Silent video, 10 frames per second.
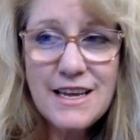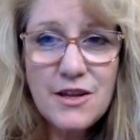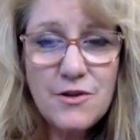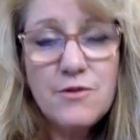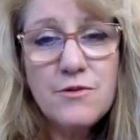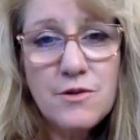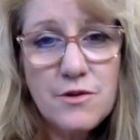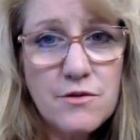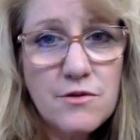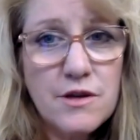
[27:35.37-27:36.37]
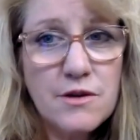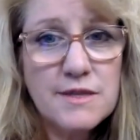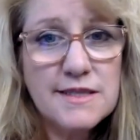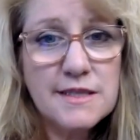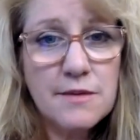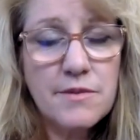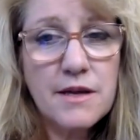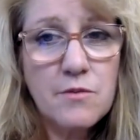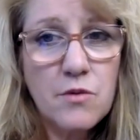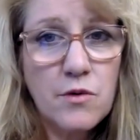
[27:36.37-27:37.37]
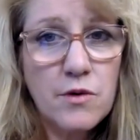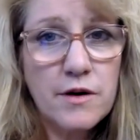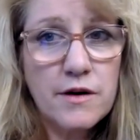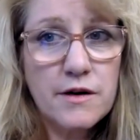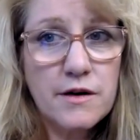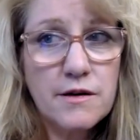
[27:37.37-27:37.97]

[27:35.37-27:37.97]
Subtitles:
You knew there was something more,